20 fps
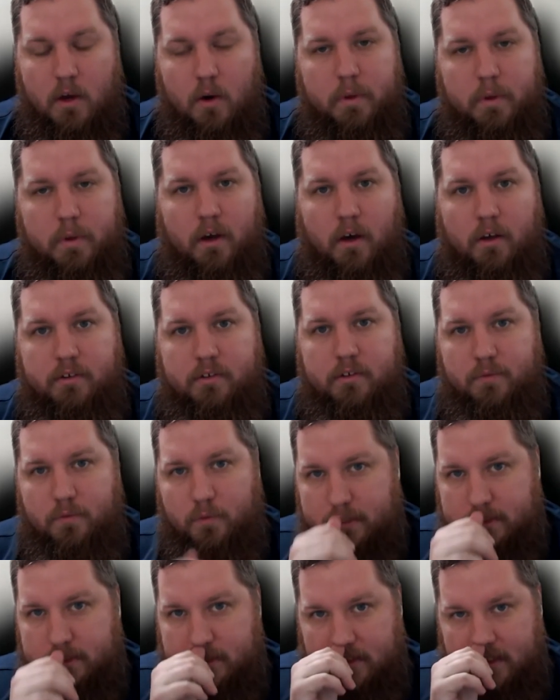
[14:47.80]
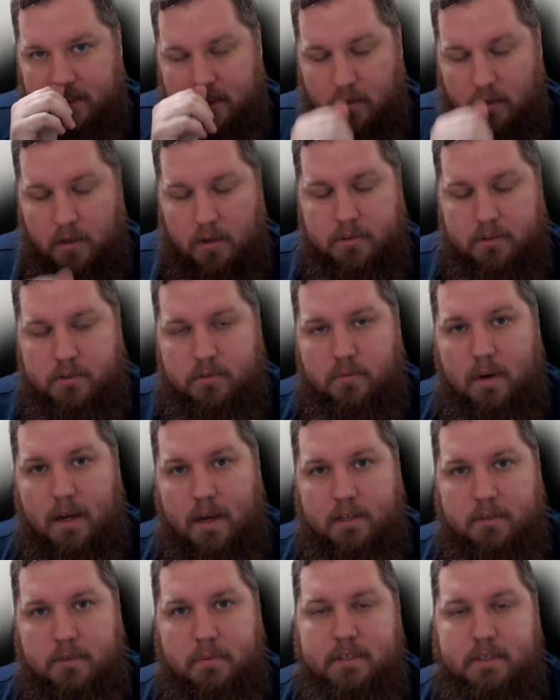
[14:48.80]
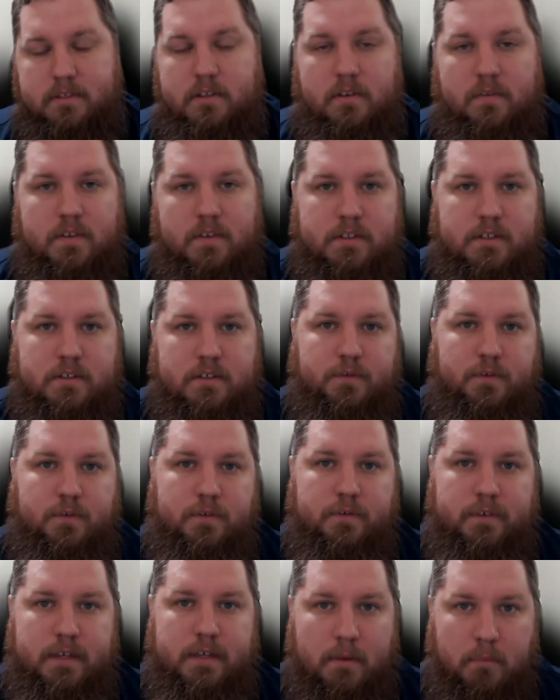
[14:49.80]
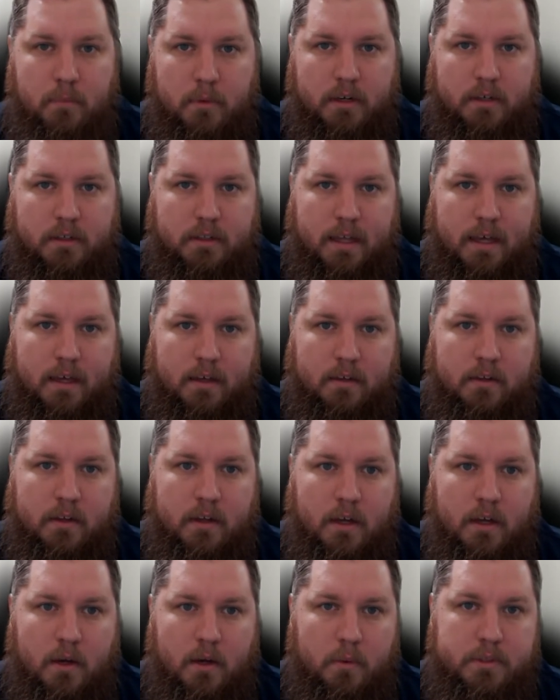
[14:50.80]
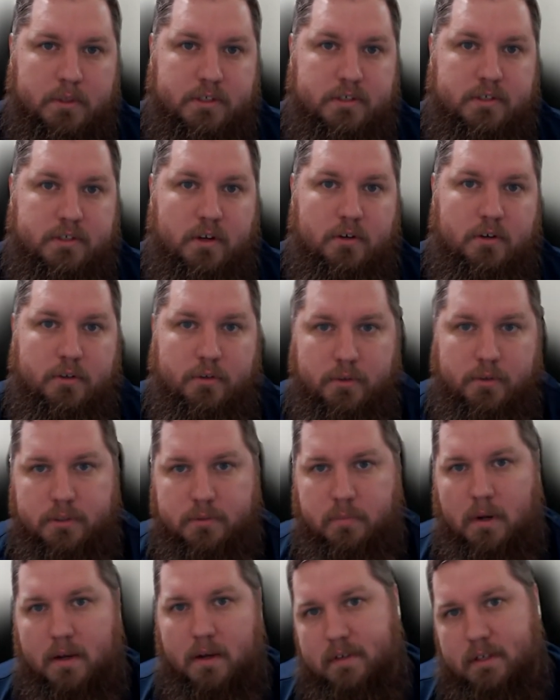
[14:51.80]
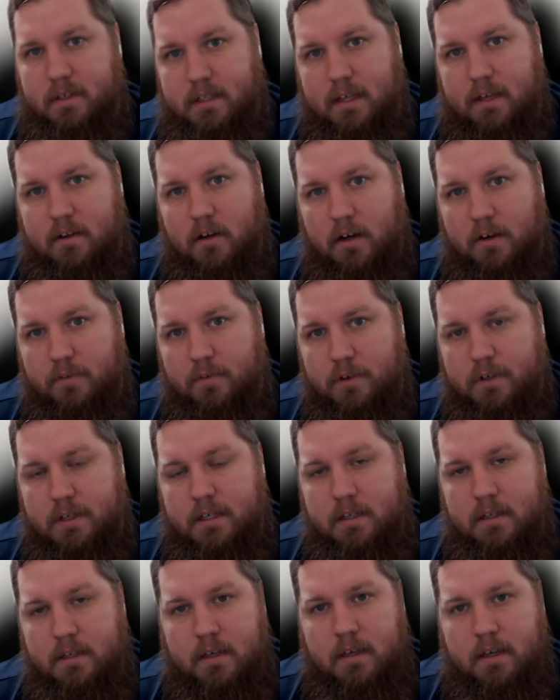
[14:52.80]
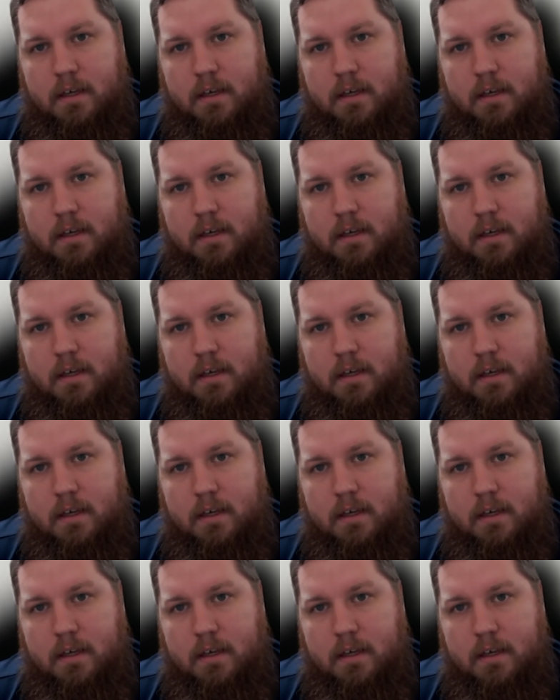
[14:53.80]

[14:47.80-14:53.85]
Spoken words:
We also have recently launched Rackspace Services for VMware Cloud, which is our newest private cloud offering